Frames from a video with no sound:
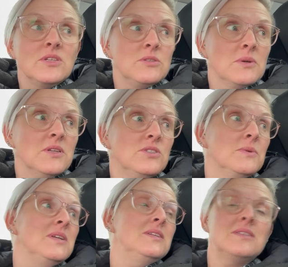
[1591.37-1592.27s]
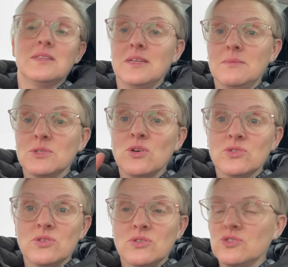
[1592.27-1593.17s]
So we're going to do an Easter themed hot
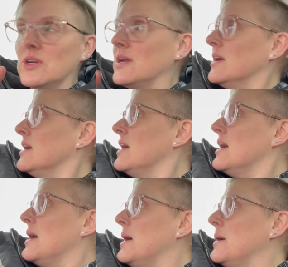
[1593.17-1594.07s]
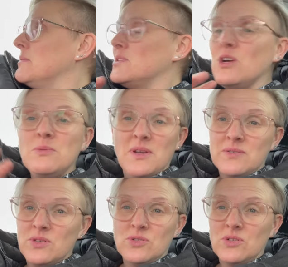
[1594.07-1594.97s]
chocolate tray. Toby
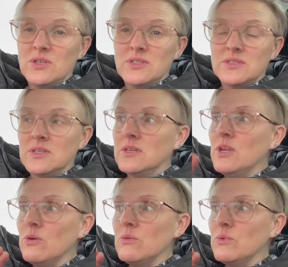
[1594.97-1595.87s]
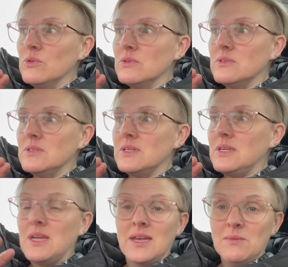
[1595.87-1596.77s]
loves hot chocolates. Noah will
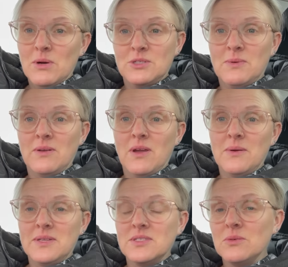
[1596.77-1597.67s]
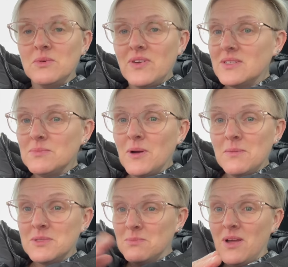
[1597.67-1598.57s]
eat any marshmallow going, so we've had to buy
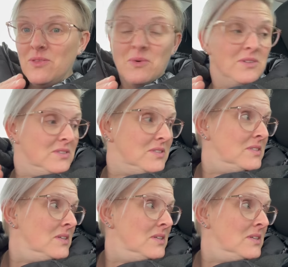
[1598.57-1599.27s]
him some other ones.